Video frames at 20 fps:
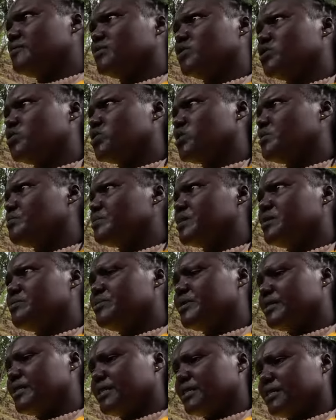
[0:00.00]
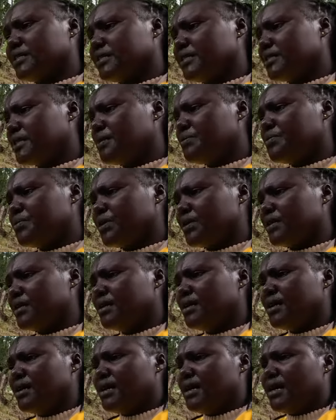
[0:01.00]
am sure maybe there is someone.
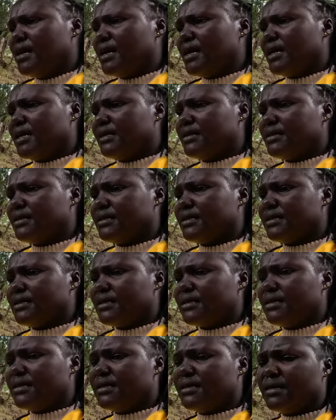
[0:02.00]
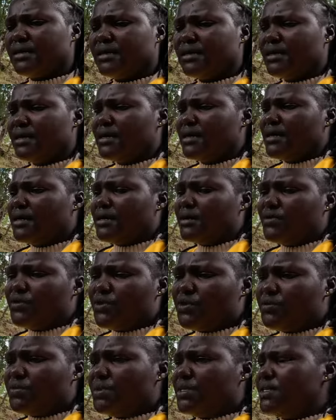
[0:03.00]
And
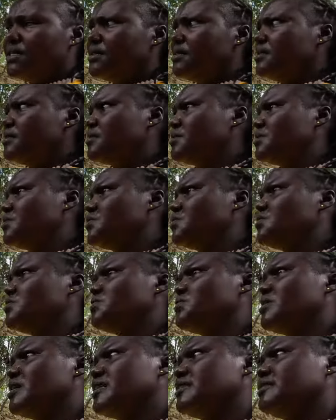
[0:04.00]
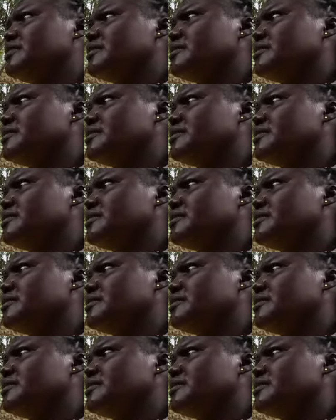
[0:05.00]
for me, you know, I